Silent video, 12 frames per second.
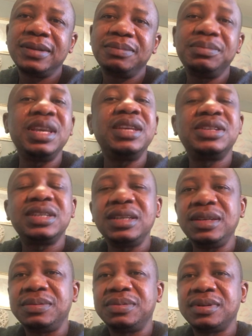Be a
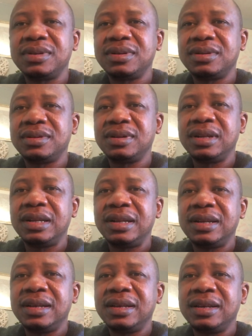sheep.
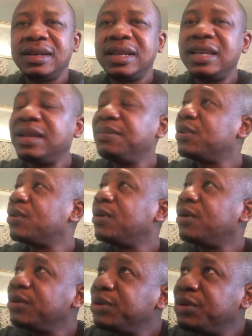Let them
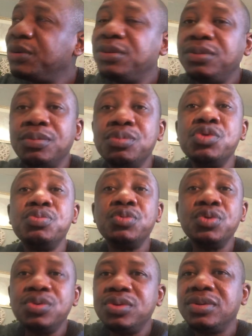call you
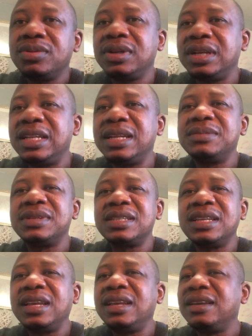mumu. Let them
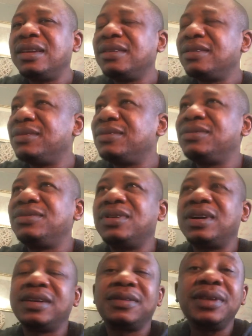say you
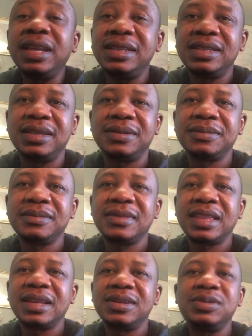are crazy.
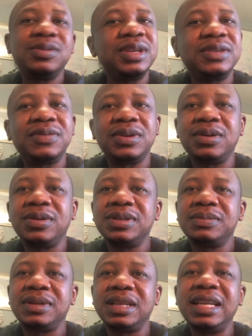Do it for your
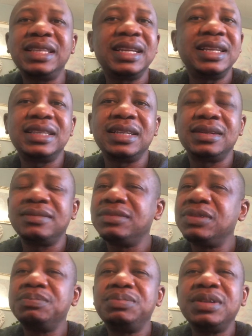husband. Let anything,
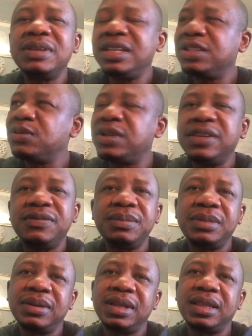be ready to give
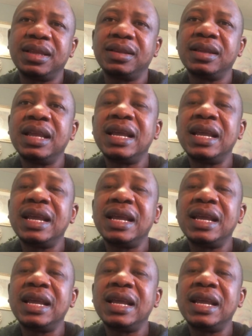him anything.